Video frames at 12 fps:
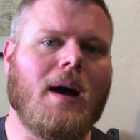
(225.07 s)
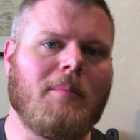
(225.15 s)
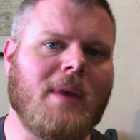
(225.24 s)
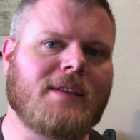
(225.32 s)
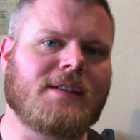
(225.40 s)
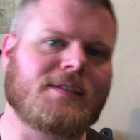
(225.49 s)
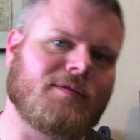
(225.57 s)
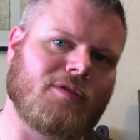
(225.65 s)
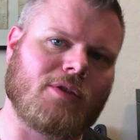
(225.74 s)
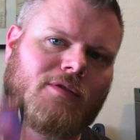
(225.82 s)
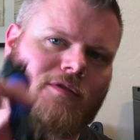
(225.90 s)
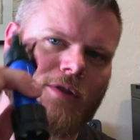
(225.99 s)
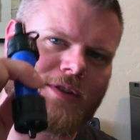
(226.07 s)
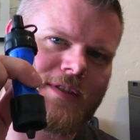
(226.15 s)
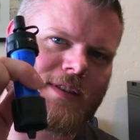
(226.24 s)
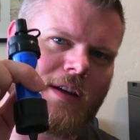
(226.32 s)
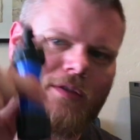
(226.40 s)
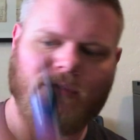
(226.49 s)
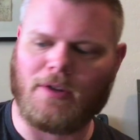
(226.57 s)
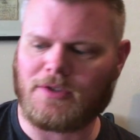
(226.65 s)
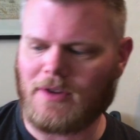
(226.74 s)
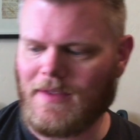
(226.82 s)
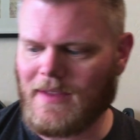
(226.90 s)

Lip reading: makes this a very versatile filter.